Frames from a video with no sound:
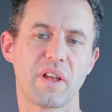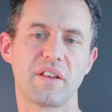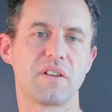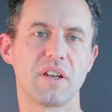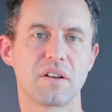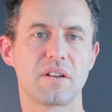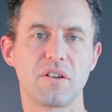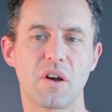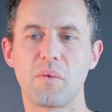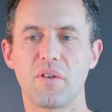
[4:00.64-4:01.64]
that's it.
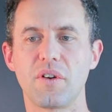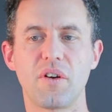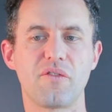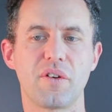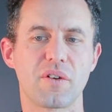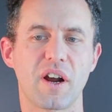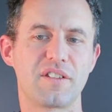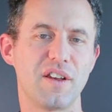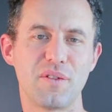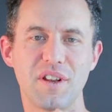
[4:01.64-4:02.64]
No further
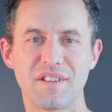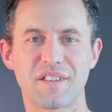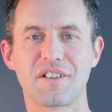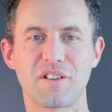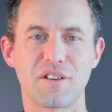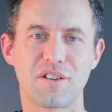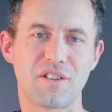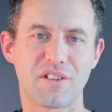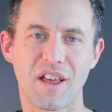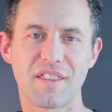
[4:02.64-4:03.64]
activities.
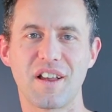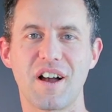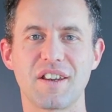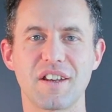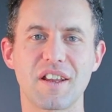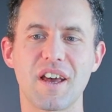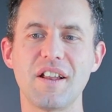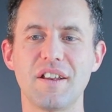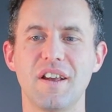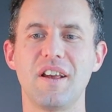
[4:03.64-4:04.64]
Shut the idea
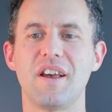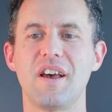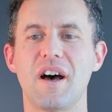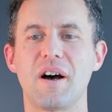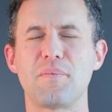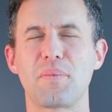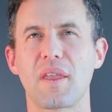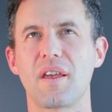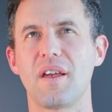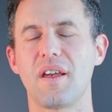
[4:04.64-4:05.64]
down.
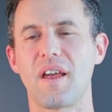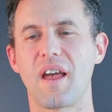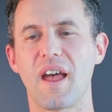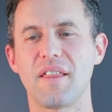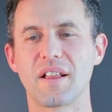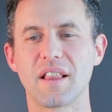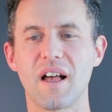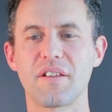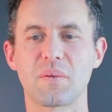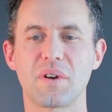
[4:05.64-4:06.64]
And the
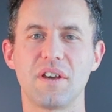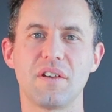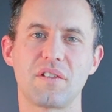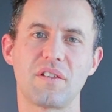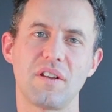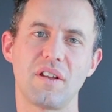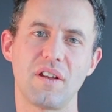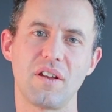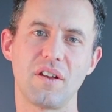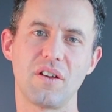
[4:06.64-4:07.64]
last one is
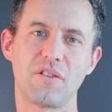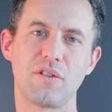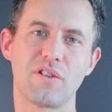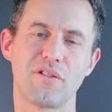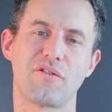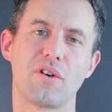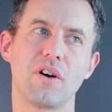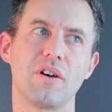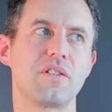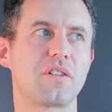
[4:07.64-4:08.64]
to
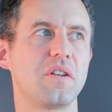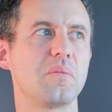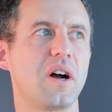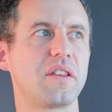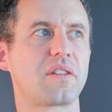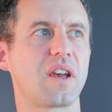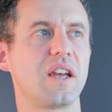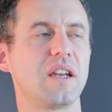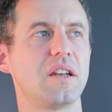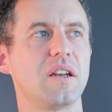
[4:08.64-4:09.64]
defer. So you might
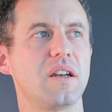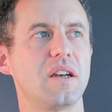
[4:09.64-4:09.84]
say,